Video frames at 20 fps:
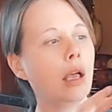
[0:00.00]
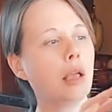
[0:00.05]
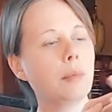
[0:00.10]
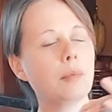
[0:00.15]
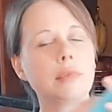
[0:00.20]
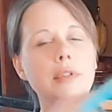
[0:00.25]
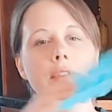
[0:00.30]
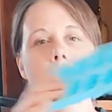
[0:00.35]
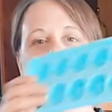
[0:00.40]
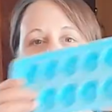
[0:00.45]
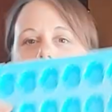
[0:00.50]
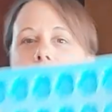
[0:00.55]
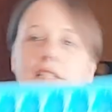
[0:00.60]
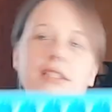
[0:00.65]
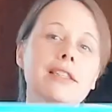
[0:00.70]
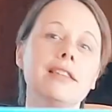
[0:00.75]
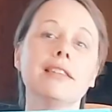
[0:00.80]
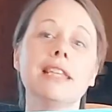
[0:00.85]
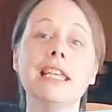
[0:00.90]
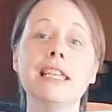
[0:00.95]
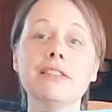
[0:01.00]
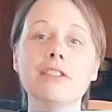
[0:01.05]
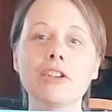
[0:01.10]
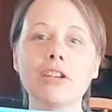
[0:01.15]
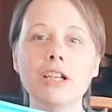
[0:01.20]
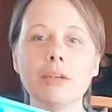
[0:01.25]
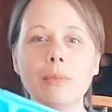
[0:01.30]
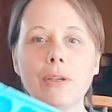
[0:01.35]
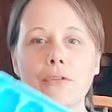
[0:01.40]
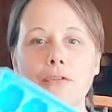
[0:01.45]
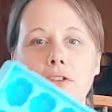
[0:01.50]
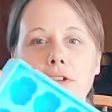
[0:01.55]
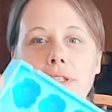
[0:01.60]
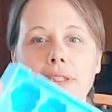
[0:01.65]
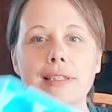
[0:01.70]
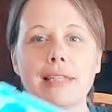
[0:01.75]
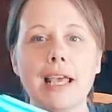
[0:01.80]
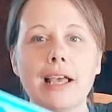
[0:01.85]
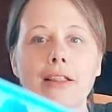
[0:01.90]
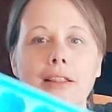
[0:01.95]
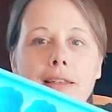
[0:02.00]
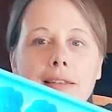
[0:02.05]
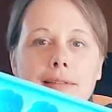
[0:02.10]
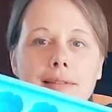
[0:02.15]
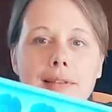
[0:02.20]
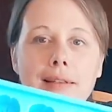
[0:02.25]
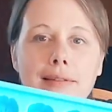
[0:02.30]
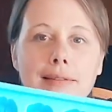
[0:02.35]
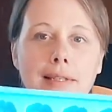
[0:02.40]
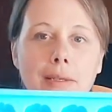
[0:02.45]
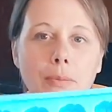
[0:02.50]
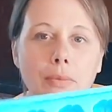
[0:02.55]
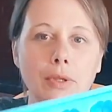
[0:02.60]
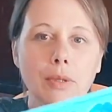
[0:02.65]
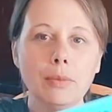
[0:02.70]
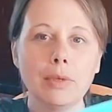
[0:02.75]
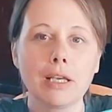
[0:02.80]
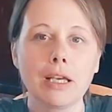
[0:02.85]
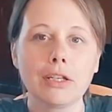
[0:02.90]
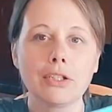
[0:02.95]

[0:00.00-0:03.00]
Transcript: So these are going to be for Stella's simply because